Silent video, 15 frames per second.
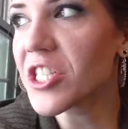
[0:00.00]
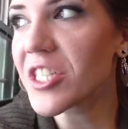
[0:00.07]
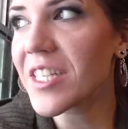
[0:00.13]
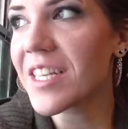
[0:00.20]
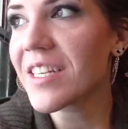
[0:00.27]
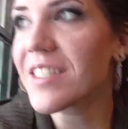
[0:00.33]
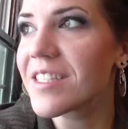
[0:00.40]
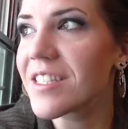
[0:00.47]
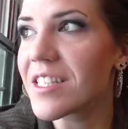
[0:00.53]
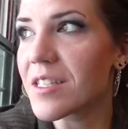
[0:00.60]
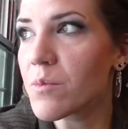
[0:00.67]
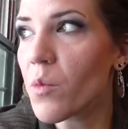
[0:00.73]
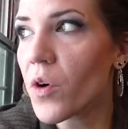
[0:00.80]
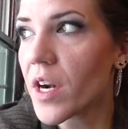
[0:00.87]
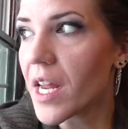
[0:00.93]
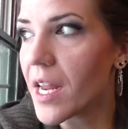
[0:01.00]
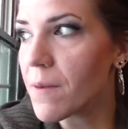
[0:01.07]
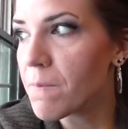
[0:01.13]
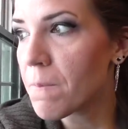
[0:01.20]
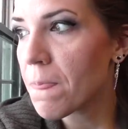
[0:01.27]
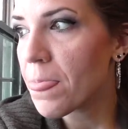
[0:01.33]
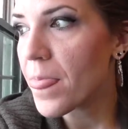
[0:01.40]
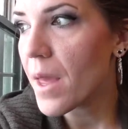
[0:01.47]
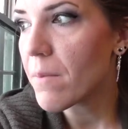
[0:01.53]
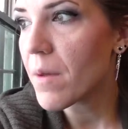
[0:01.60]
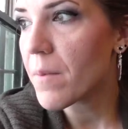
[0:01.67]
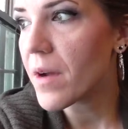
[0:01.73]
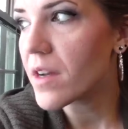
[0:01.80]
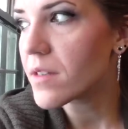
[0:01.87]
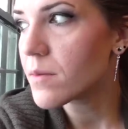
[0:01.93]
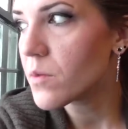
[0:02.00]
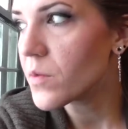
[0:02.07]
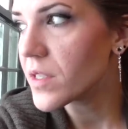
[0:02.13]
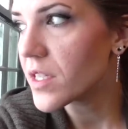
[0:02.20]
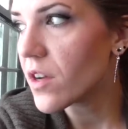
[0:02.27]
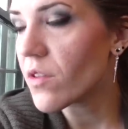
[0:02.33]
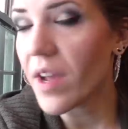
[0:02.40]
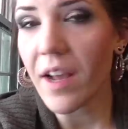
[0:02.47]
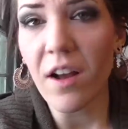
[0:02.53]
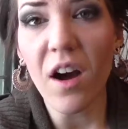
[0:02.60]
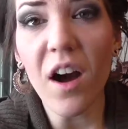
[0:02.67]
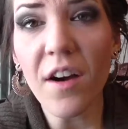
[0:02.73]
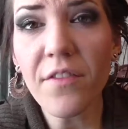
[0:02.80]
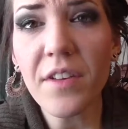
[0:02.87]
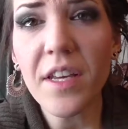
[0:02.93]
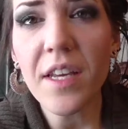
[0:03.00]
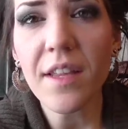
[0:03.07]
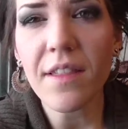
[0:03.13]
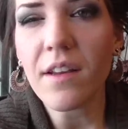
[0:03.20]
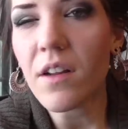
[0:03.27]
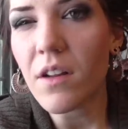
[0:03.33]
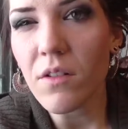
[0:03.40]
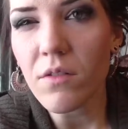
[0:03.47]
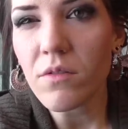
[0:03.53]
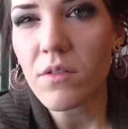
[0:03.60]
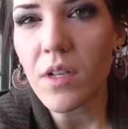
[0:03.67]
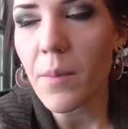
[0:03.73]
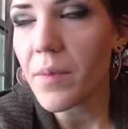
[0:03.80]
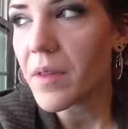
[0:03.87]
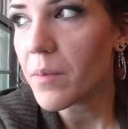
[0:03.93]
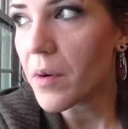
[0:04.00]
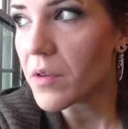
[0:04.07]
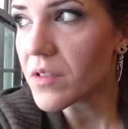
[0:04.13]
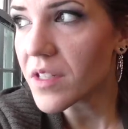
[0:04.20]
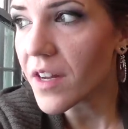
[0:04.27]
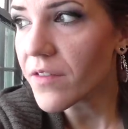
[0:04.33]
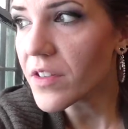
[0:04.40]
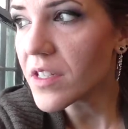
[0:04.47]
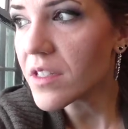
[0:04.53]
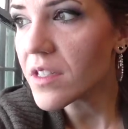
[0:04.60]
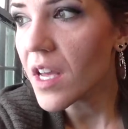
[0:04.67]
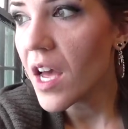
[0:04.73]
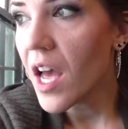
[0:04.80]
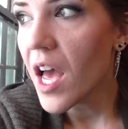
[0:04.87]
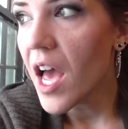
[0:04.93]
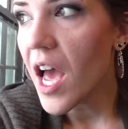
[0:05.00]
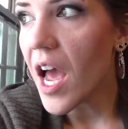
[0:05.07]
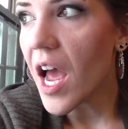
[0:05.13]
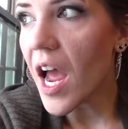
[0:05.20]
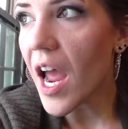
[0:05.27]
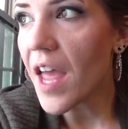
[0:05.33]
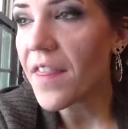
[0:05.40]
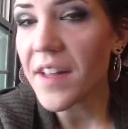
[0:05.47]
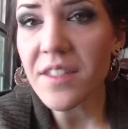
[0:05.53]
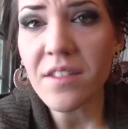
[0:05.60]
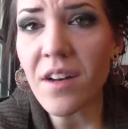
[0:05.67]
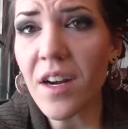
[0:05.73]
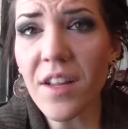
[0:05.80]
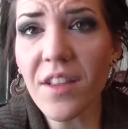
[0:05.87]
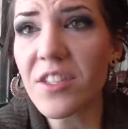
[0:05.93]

just because this morning me and my husband went to go get coffee and then go stop at the post office. And that's not,